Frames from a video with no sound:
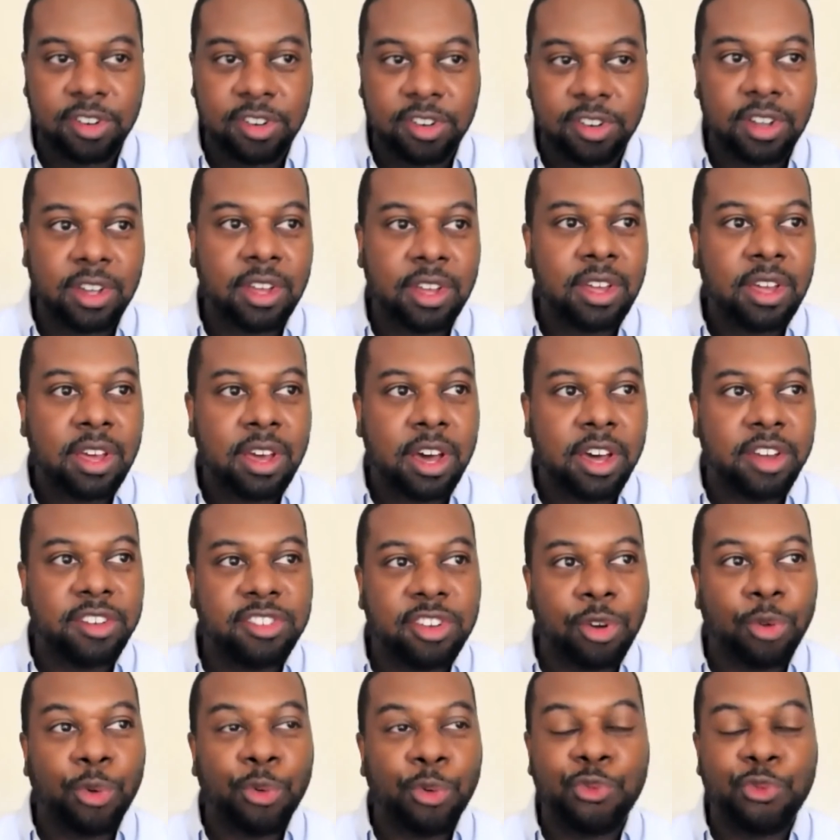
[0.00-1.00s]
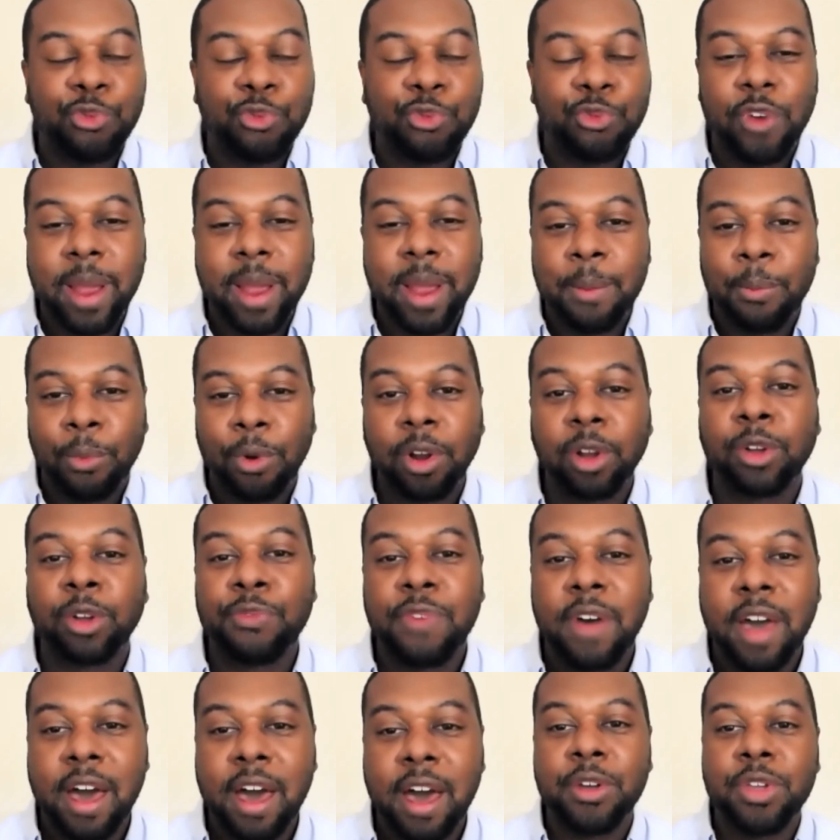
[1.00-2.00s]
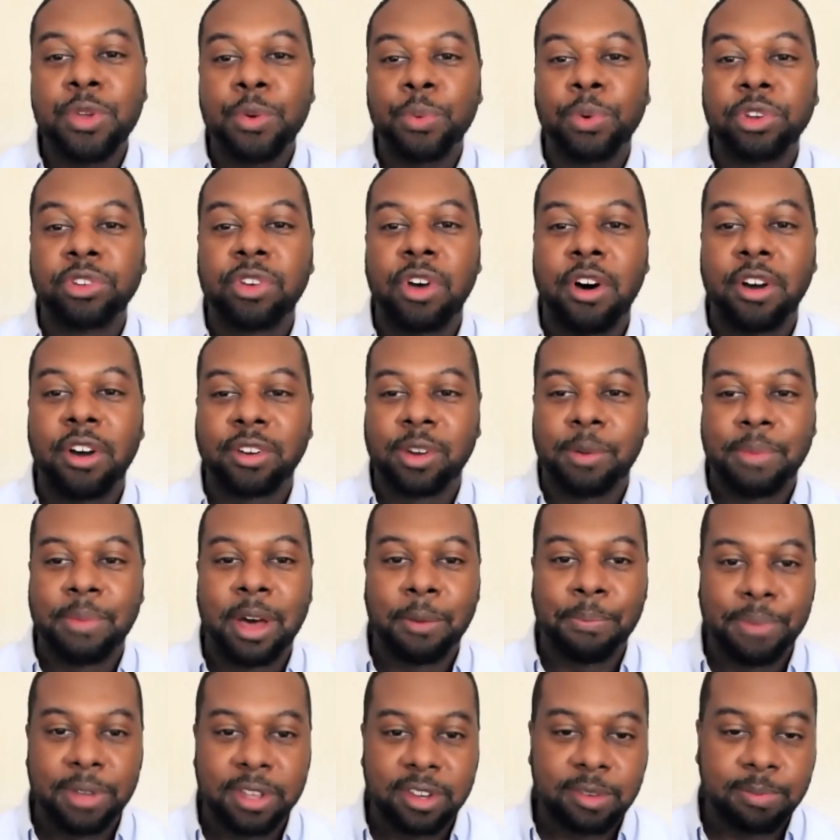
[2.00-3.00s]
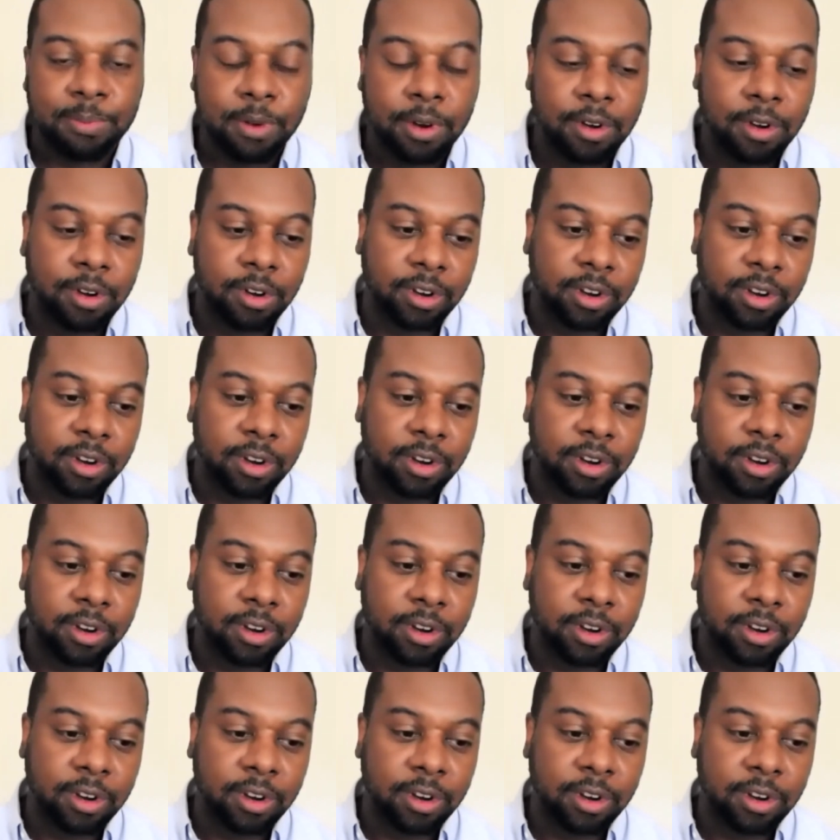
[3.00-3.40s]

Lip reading: a general framework of how you would talk about Pittsburgh